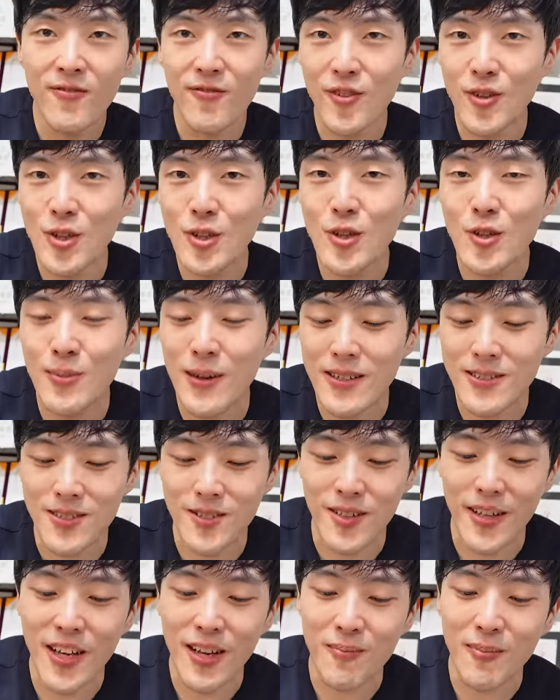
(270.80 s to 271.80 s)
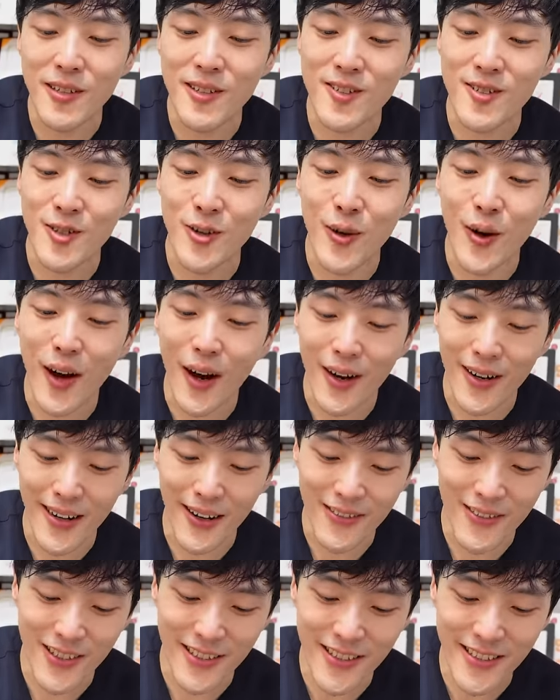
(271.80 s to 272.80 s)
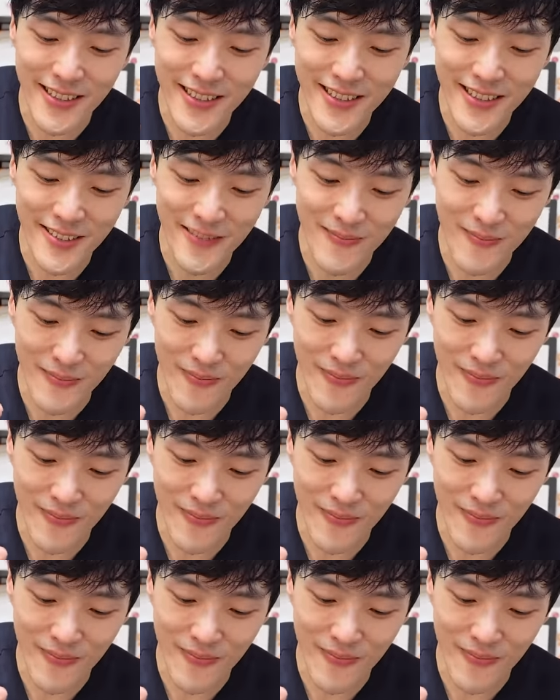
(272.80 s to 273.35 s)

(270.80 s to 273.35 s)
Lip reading: Food coma is gonna hit me so hard after this.